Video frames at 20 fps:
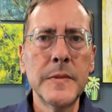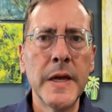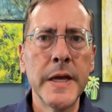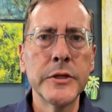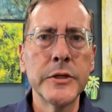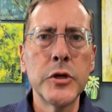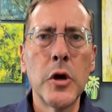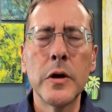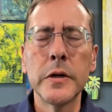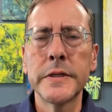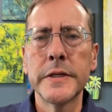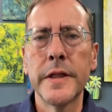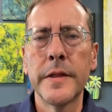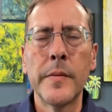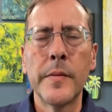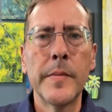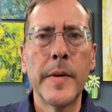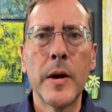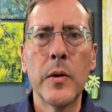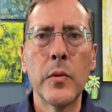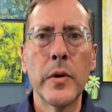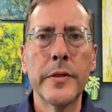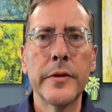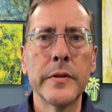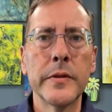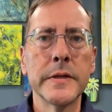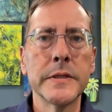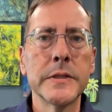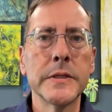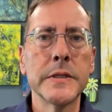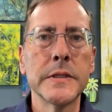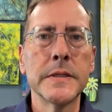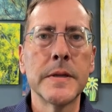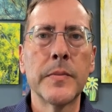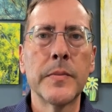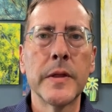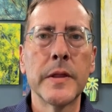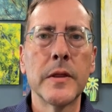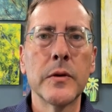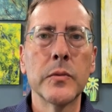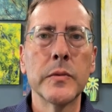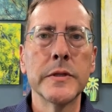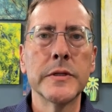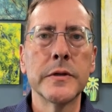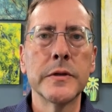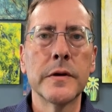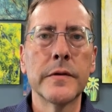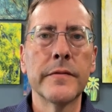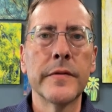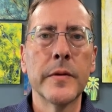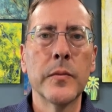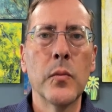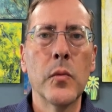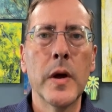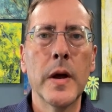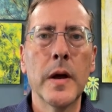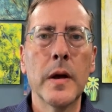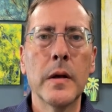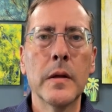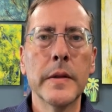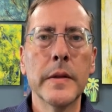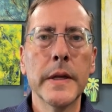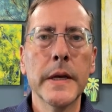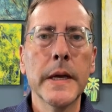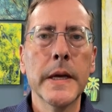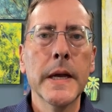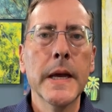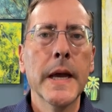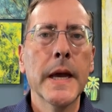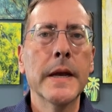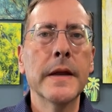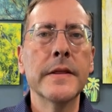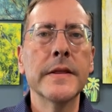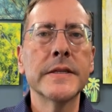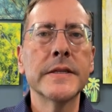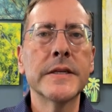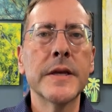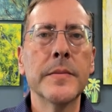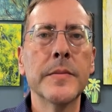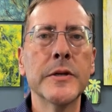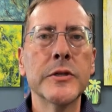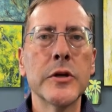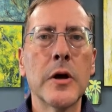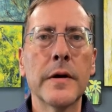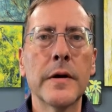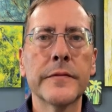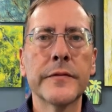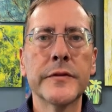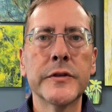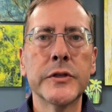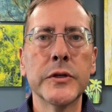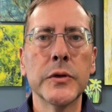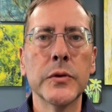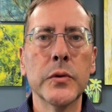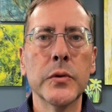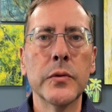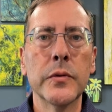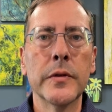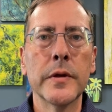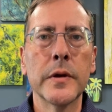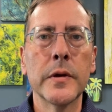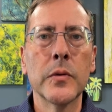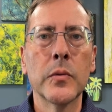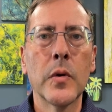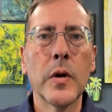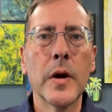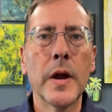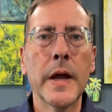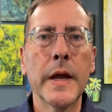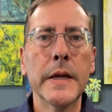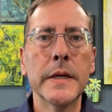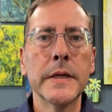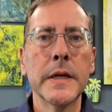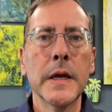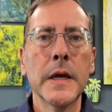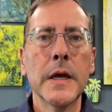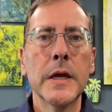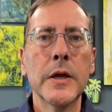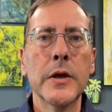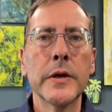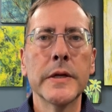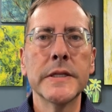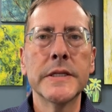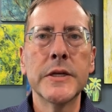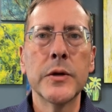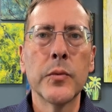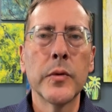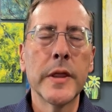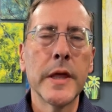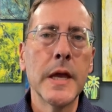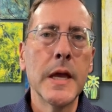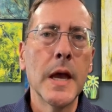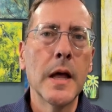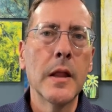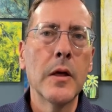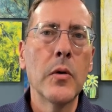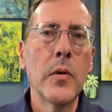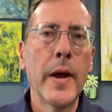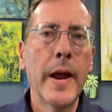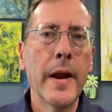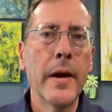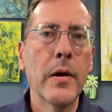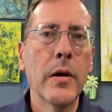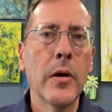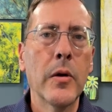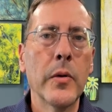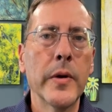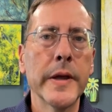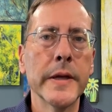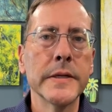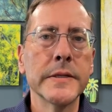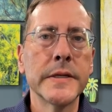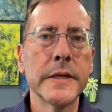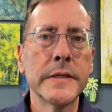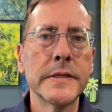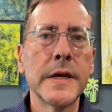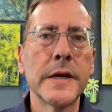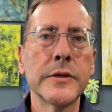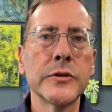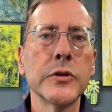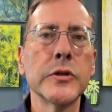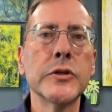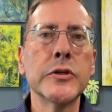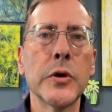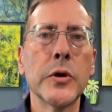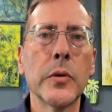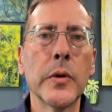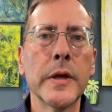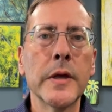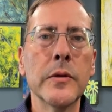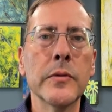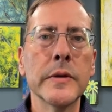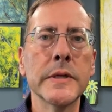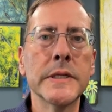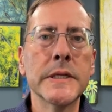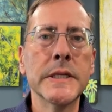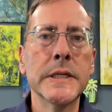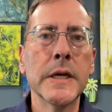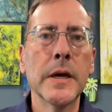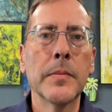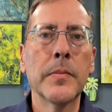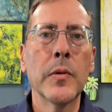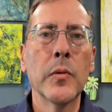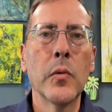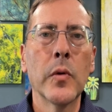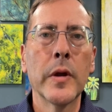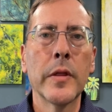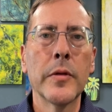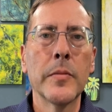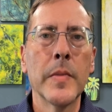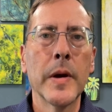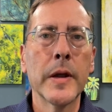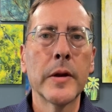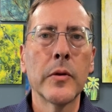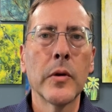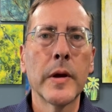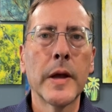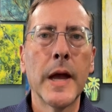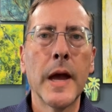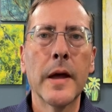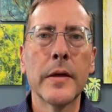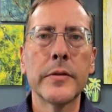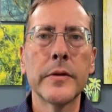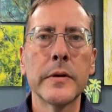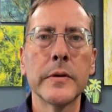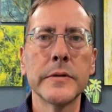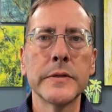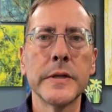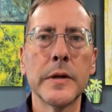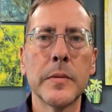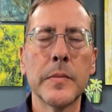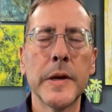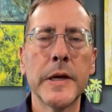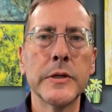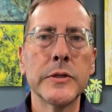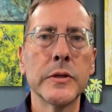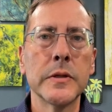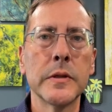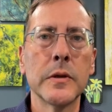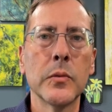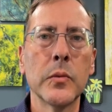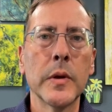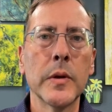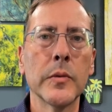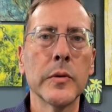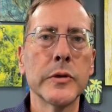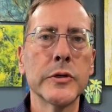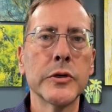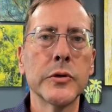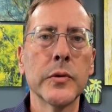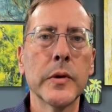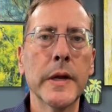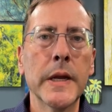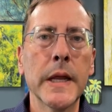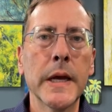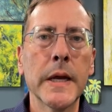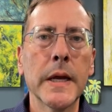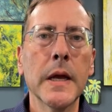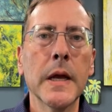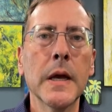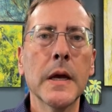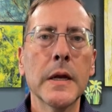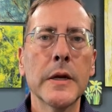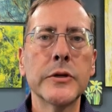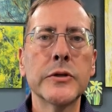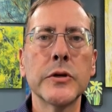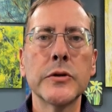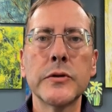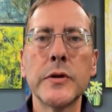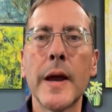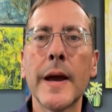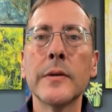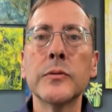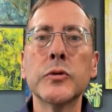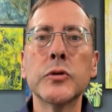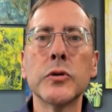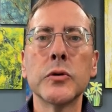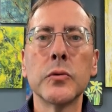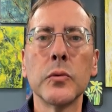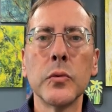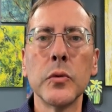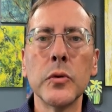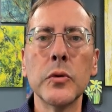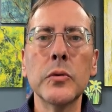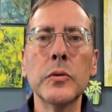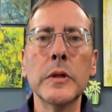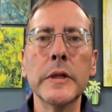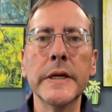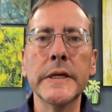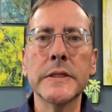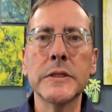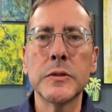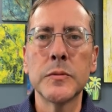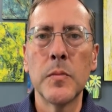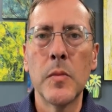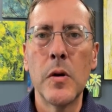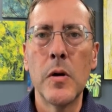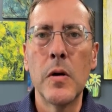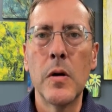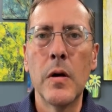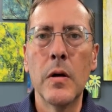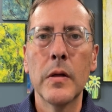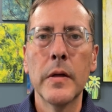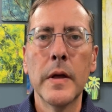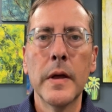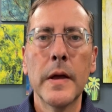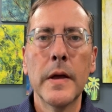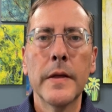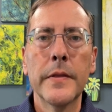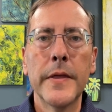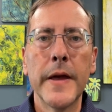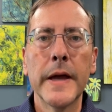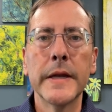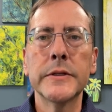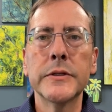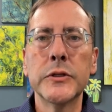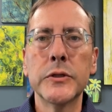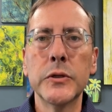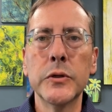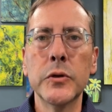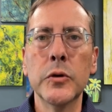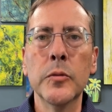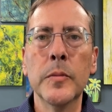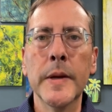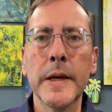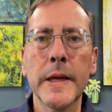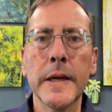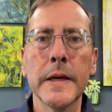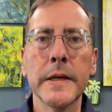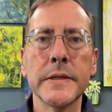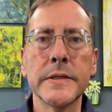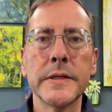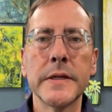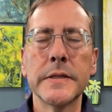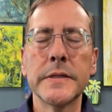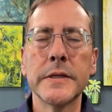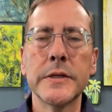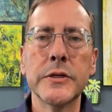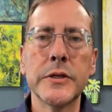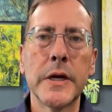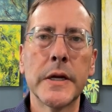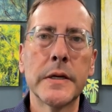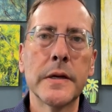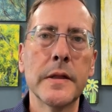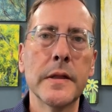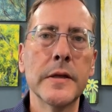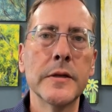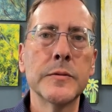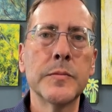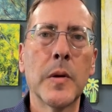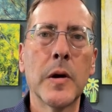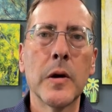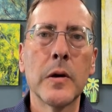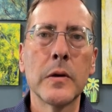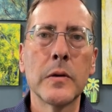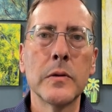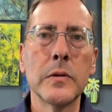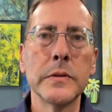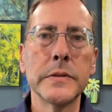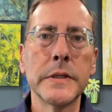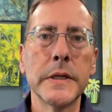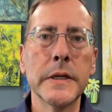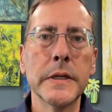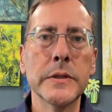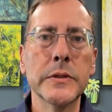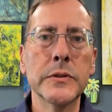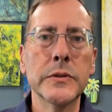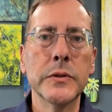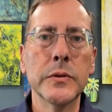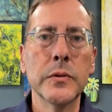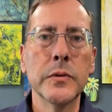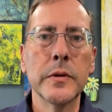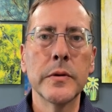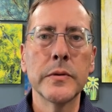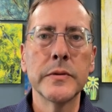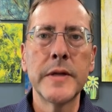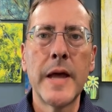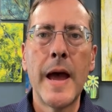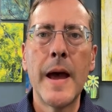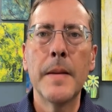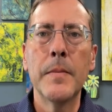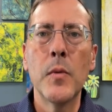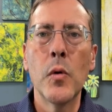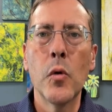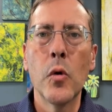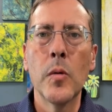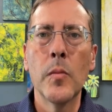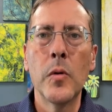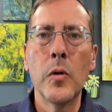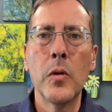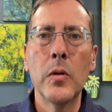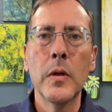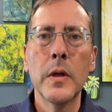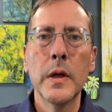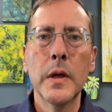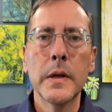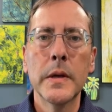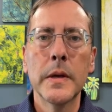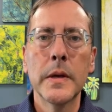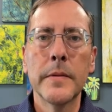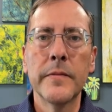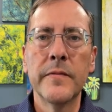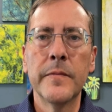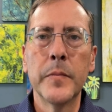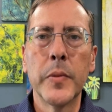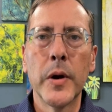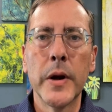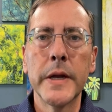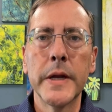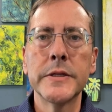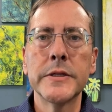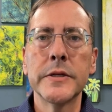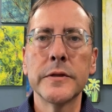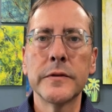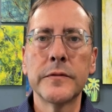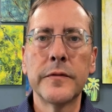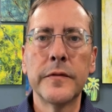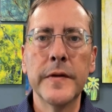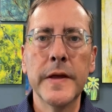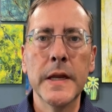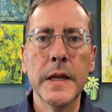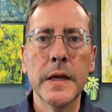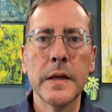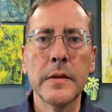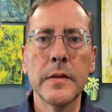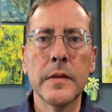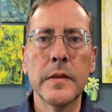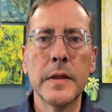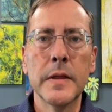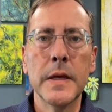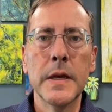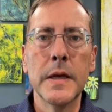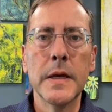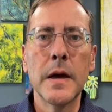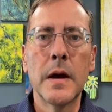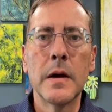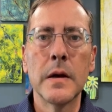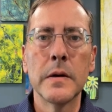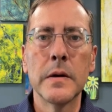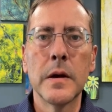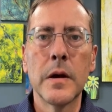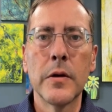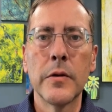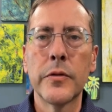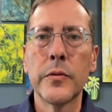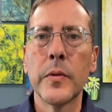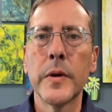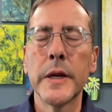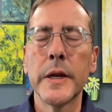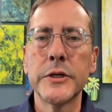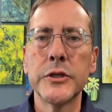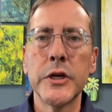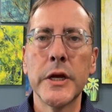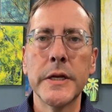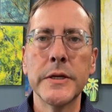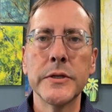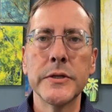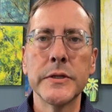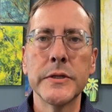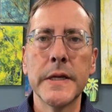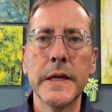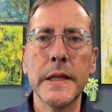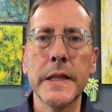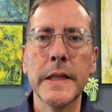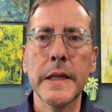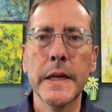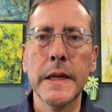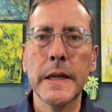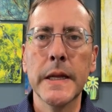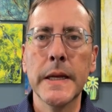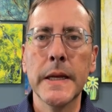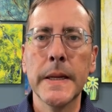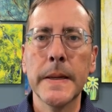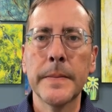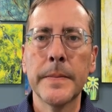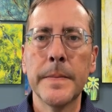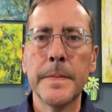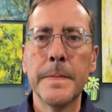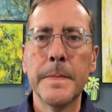and talk to them about whether this is something that would serve them well. And in this image off to the right, you can see where the yellow arrow is. That's actually showing you the tip of one of the microcatheters in a patient that we were treating. It shows you how truly small that tube is that's injecting these particles into those abnormal branches feeding the arthritic changes in the knee.